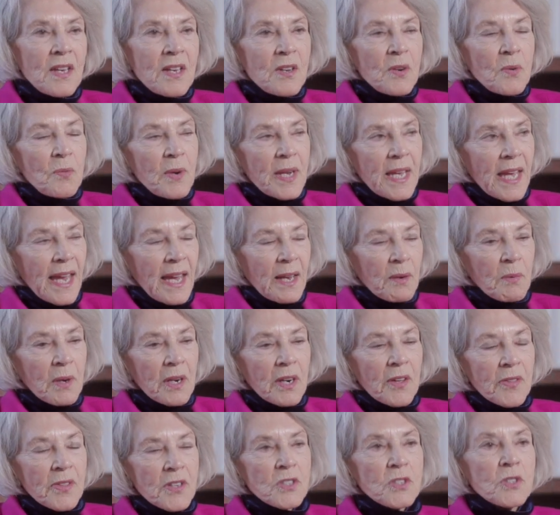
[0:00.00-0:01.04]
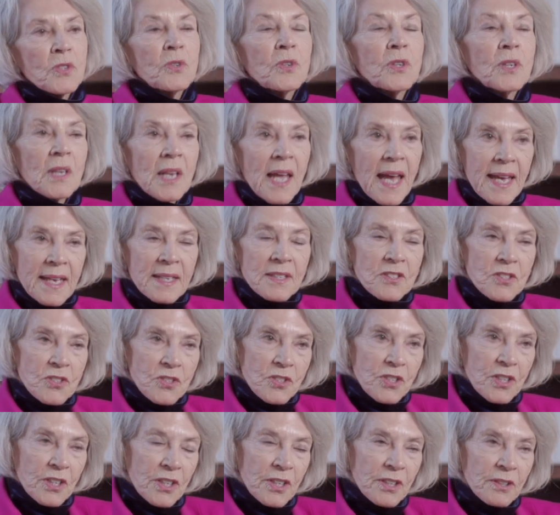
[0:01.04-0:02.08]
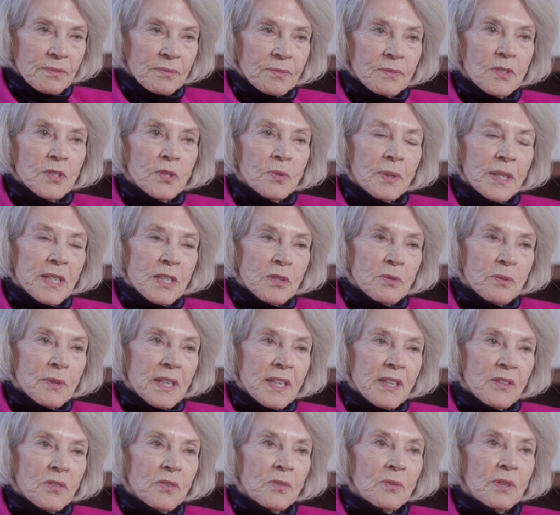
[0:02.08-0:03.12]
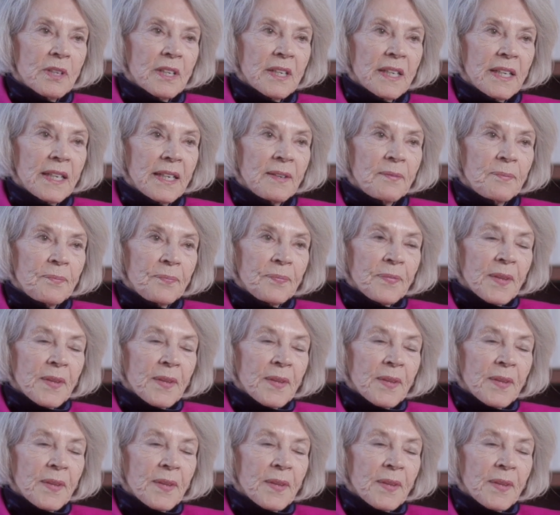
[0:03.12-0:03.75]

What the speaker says: We had one on the tour last year, 2023,